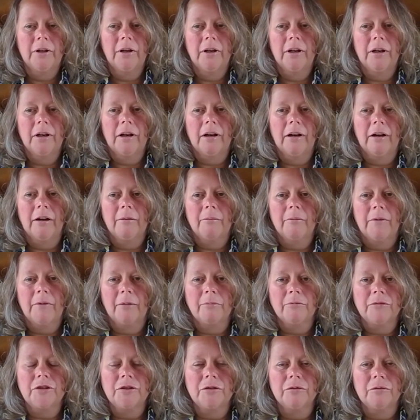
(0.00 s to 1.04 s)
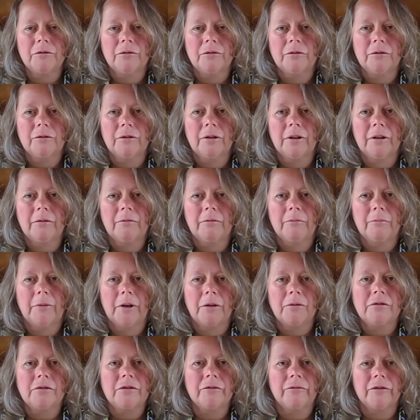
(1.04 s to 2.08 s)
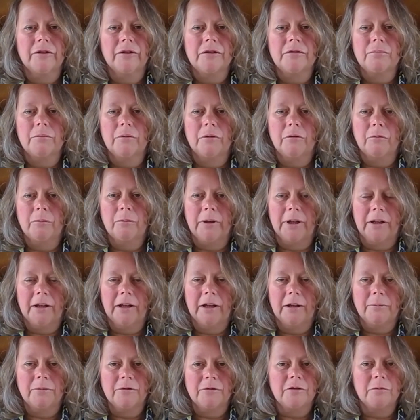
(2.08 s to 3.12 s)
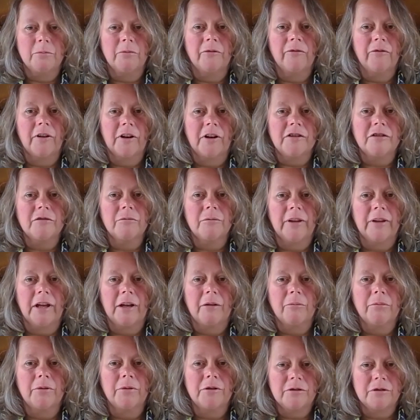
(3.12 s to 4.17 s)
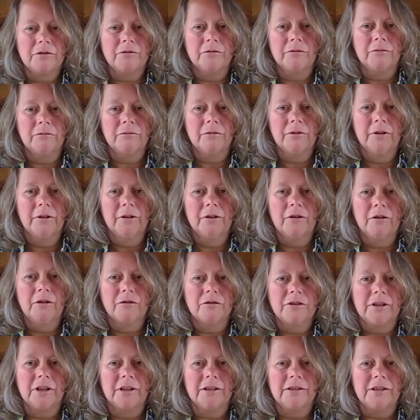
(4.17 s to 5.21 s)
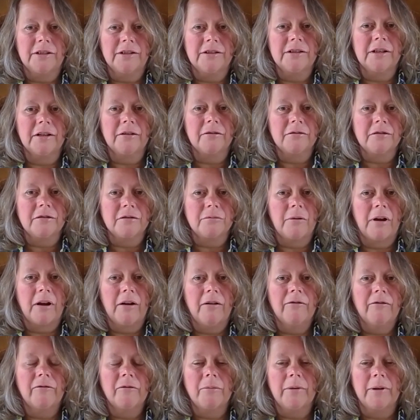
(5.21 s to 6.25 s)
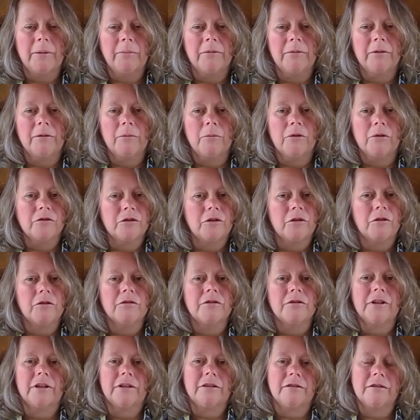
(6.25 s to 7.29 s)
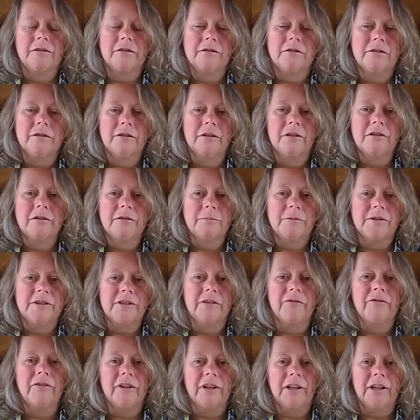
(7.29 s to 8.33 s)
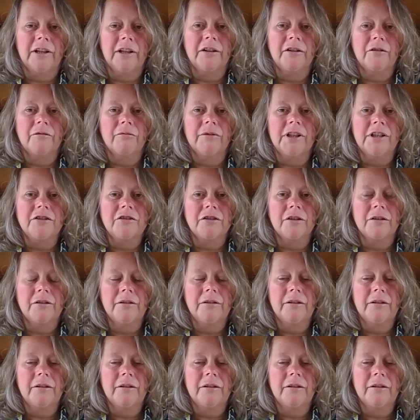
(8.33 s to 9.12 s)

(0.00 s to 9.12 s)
I'm sure most of us will be able to provide you with our personal contact details as well for people that want to contact us specifically in a region.